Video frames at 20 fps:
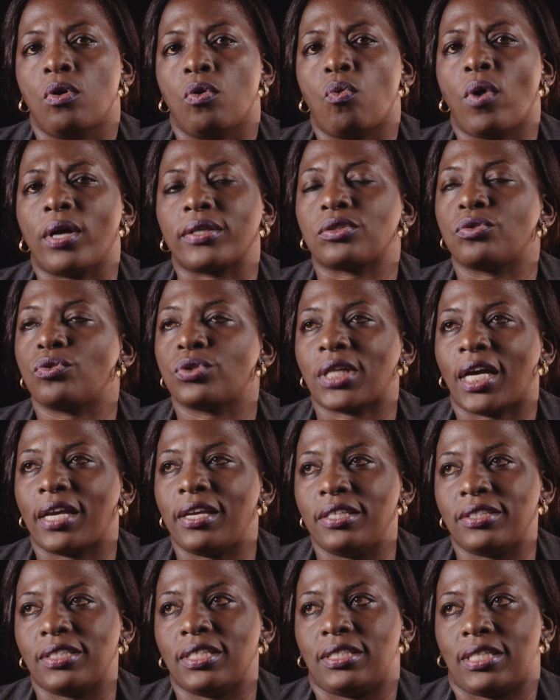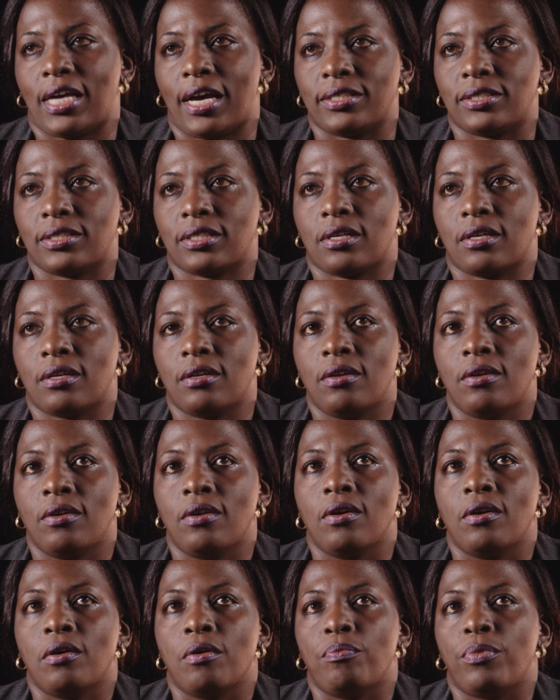was not an easy task
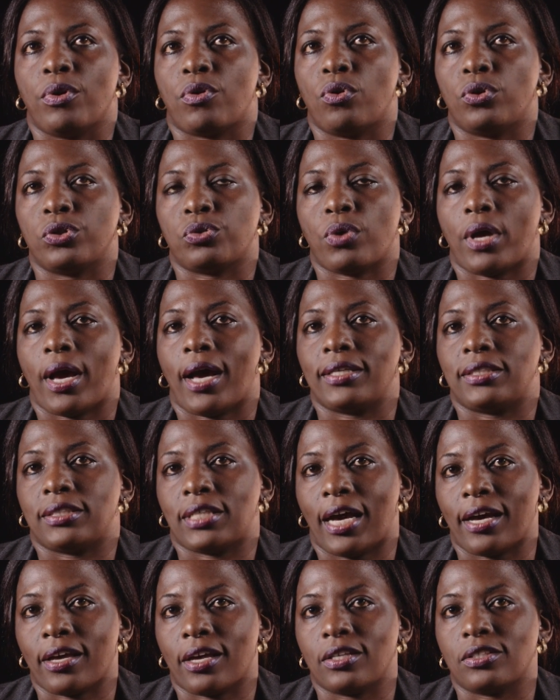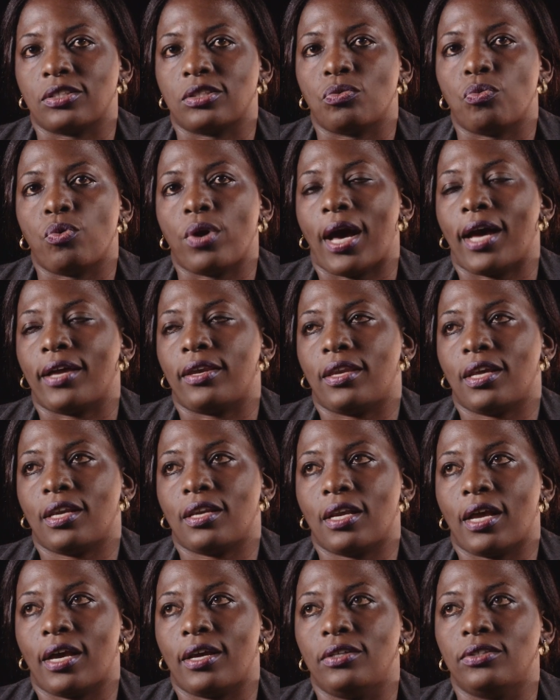because we had targets, we had
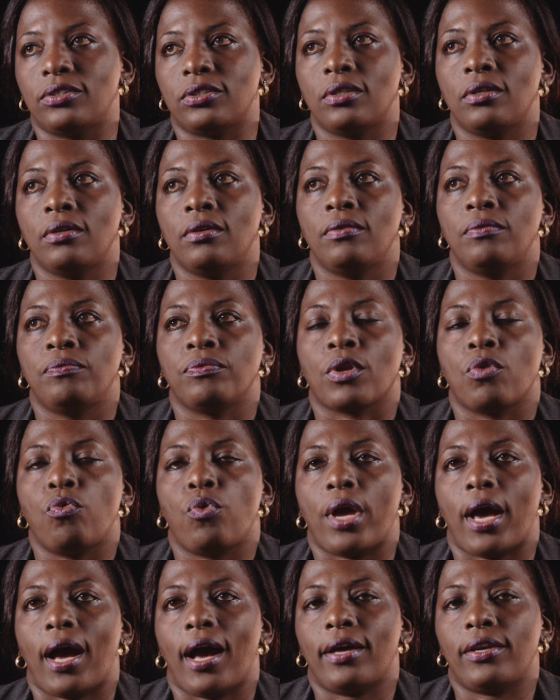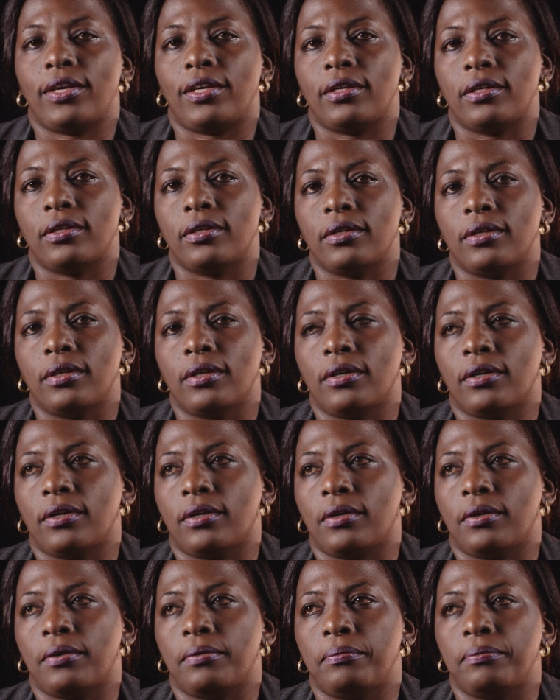deadlines, we had
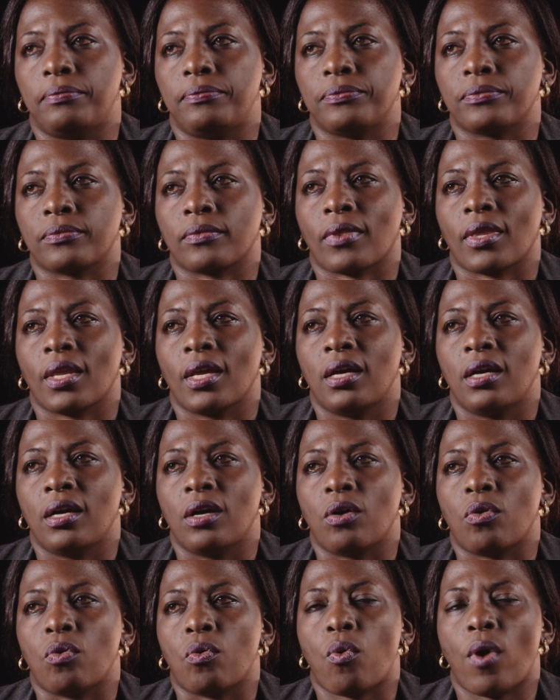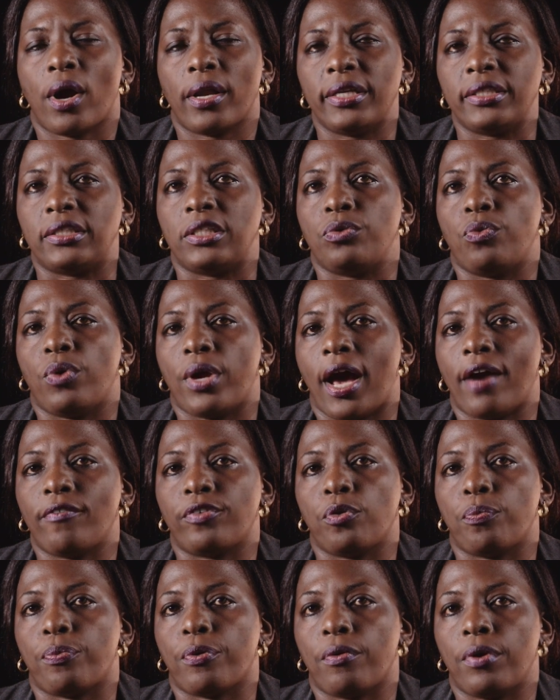um, quality, we, have
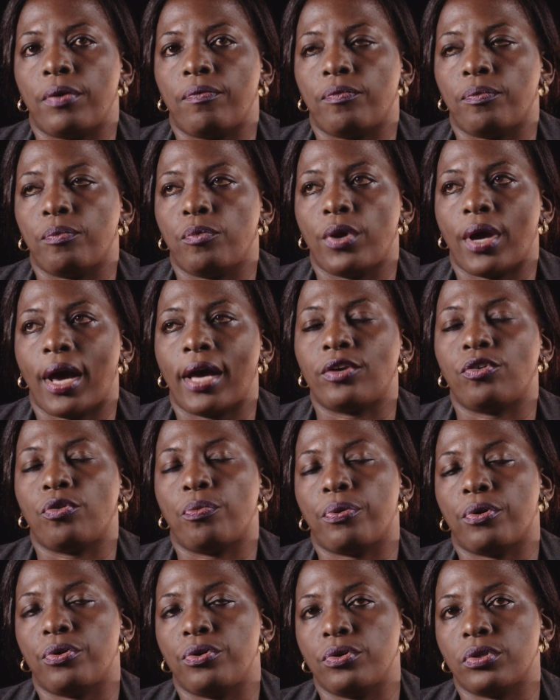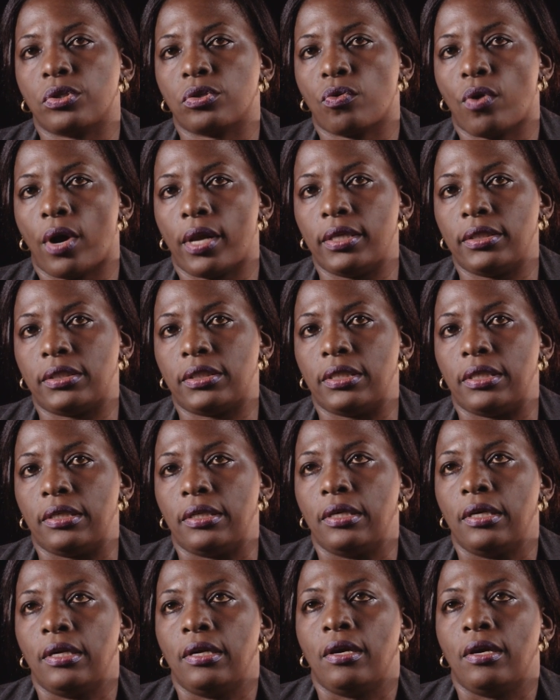to we had to produce quality,